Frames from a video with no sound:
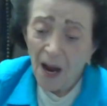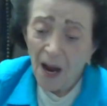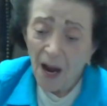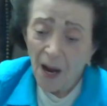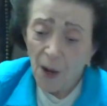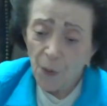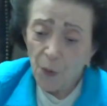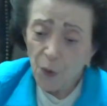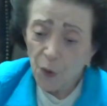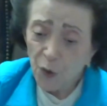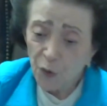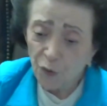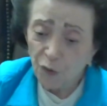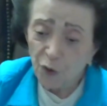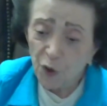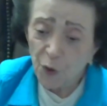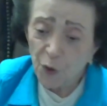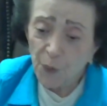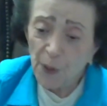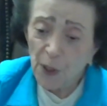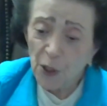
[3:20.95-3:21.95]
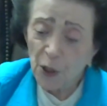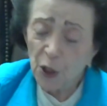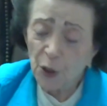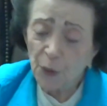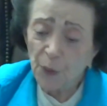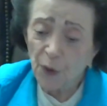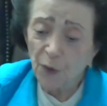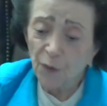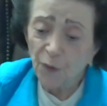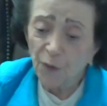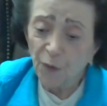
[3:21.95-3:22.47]
I was
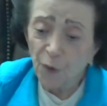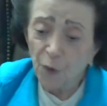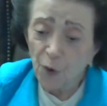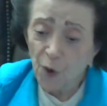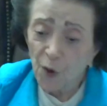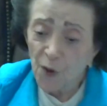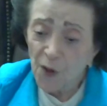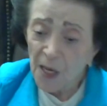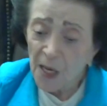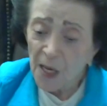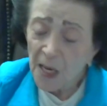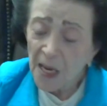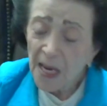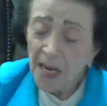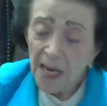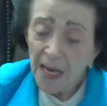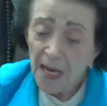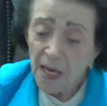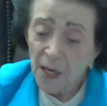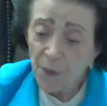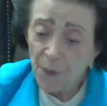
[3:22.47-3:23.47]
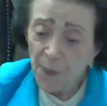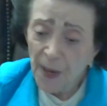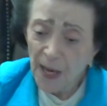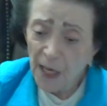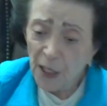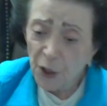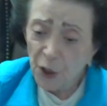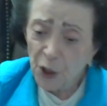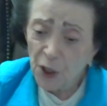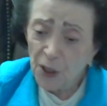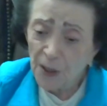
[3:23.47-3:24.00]
responsible for the
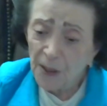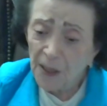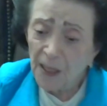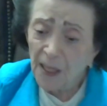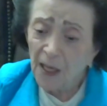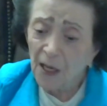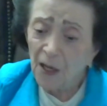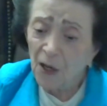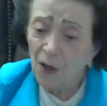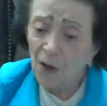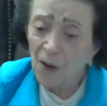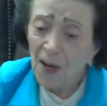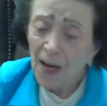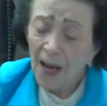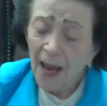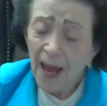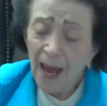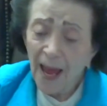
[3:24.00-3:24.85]
inpatient care